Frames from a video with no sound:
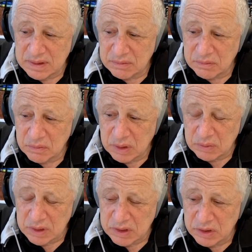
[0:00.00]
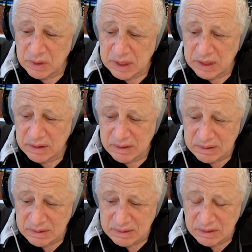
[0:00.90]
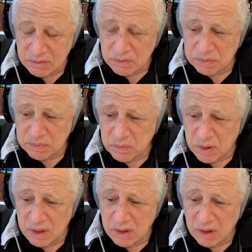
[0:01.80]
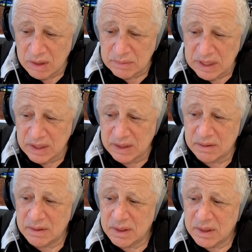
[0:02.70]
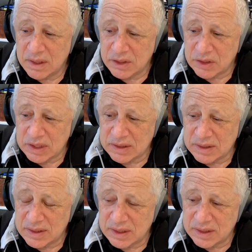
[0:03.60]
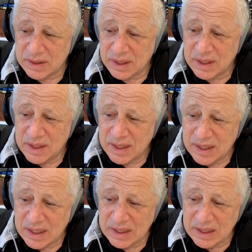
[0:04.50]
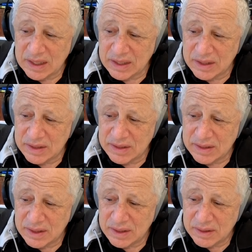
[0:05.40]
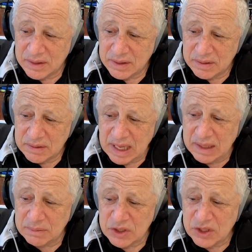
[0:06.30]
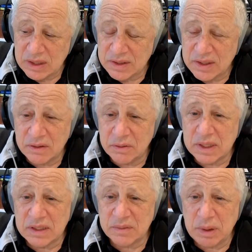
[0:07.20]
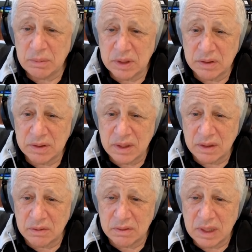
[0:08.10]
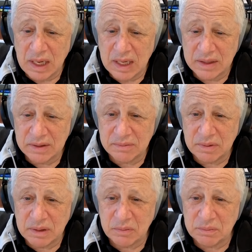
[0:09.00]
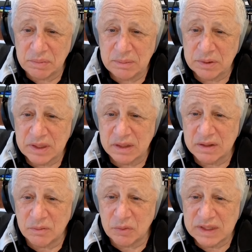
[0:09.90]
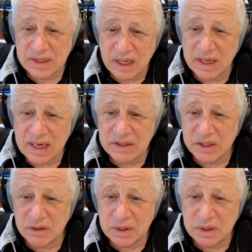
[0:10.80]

what we're doing, and your word automating addresses this, is getting machines to do things people used to do. And when people did them, we said it had to do with